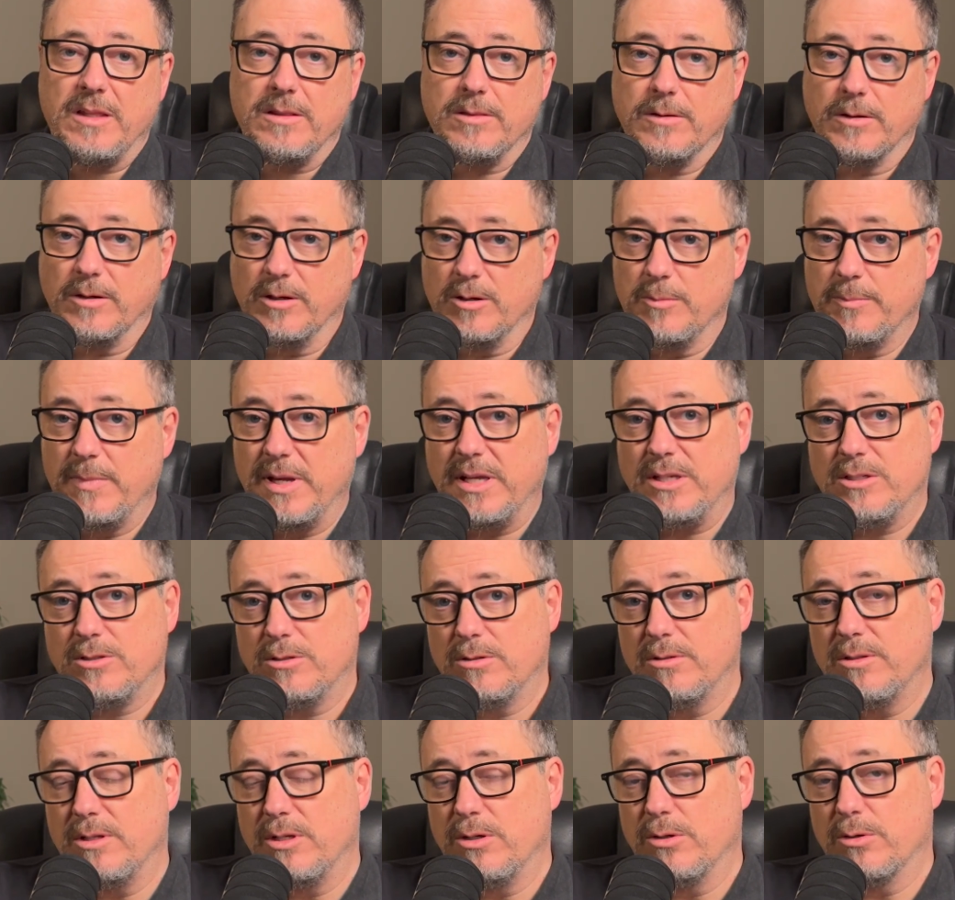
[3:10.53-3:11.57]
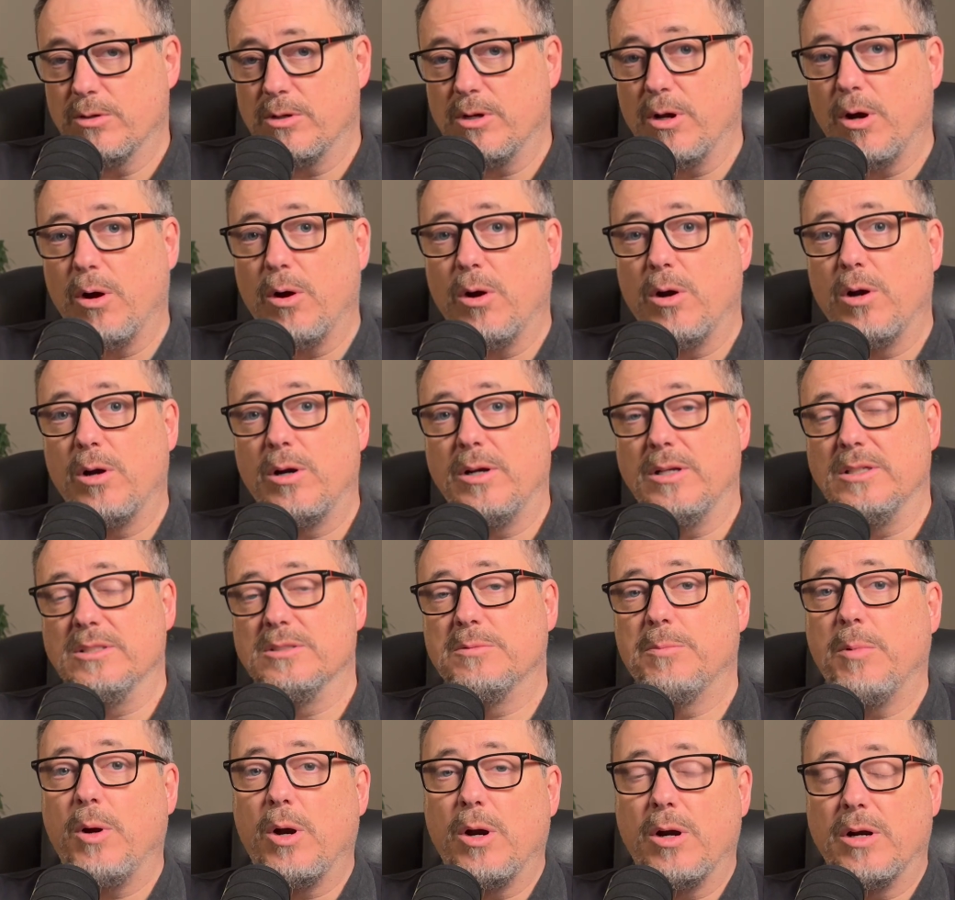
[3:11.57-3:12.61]
They're going to make sure that your car is
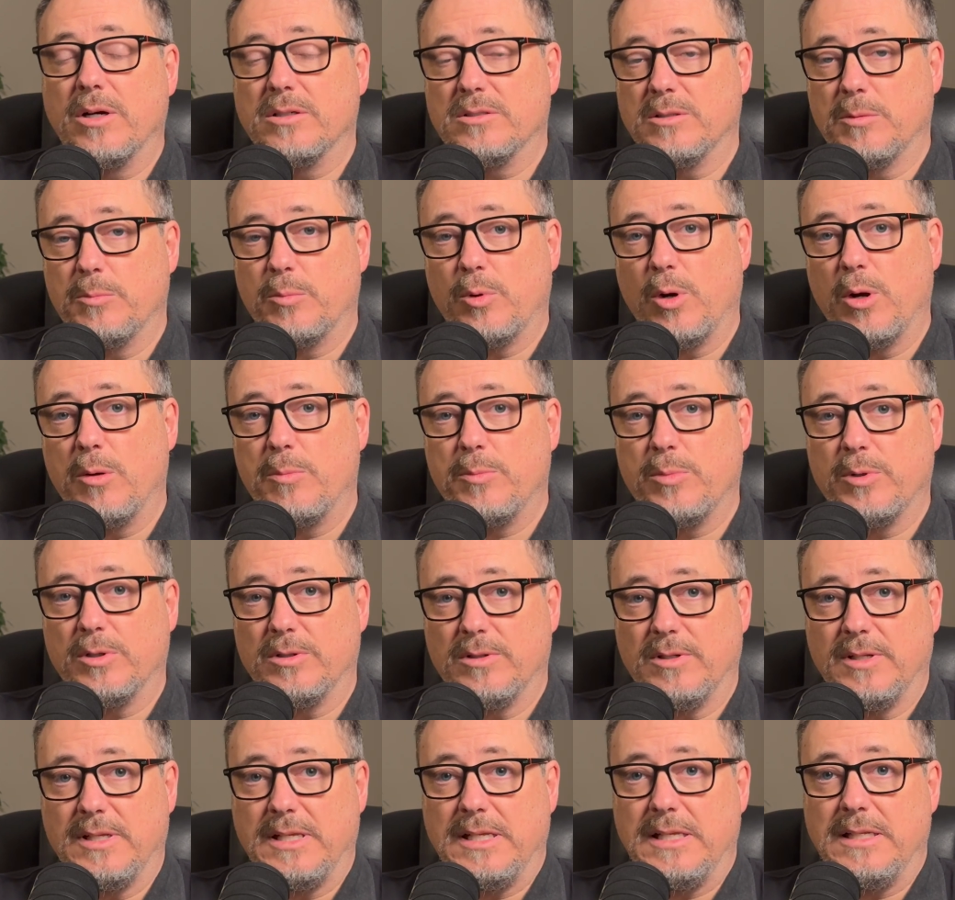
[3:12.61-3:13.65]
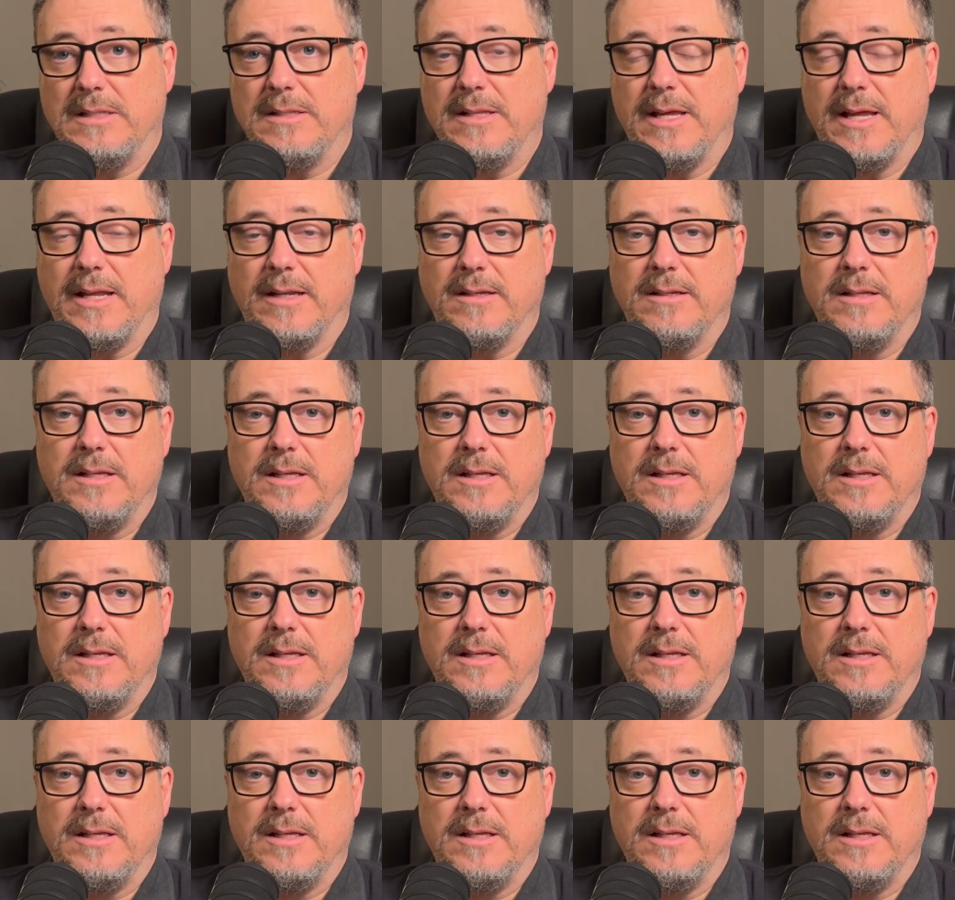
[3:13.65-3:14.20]
parked appropriately, that